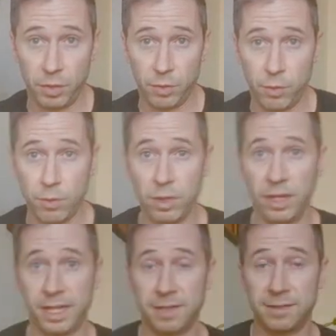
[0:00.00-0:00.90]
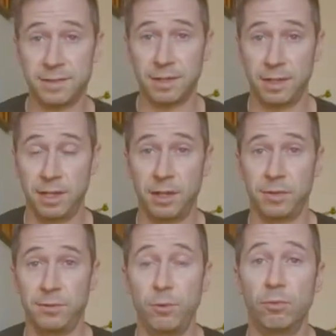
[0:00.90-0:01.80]
correlates
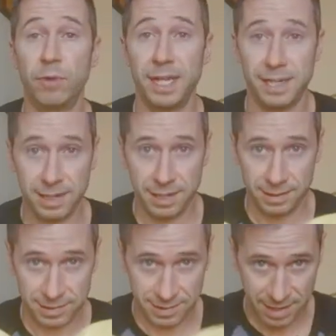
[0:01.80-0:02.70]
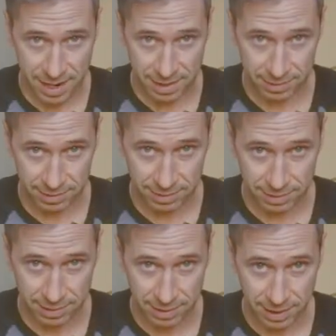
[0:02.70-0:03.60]
to right
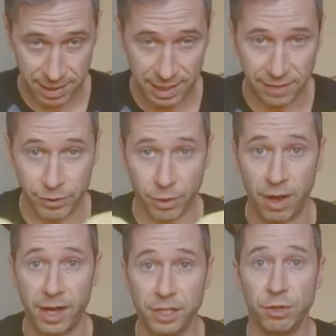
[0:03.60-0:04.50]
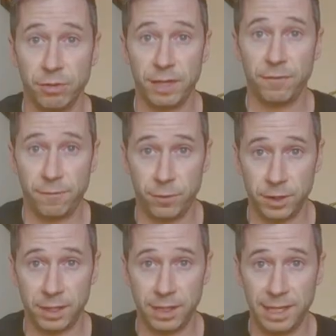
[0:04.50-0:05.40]
stance. If you're on your right
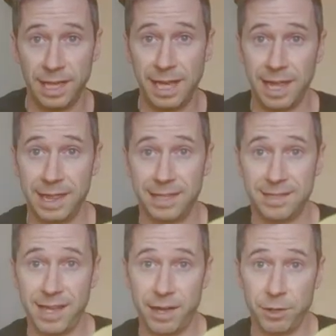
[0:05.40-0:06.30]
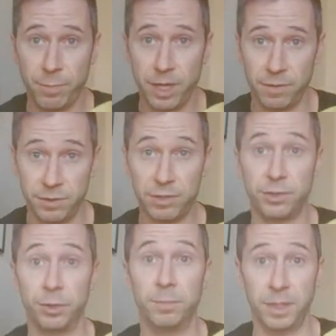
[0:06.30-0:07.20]
foot, this is how your pelvis
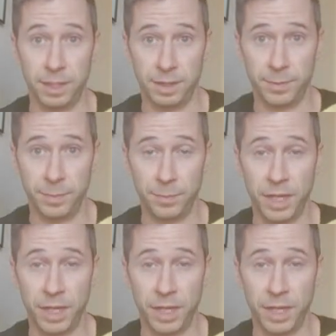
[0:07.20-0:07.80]
should be.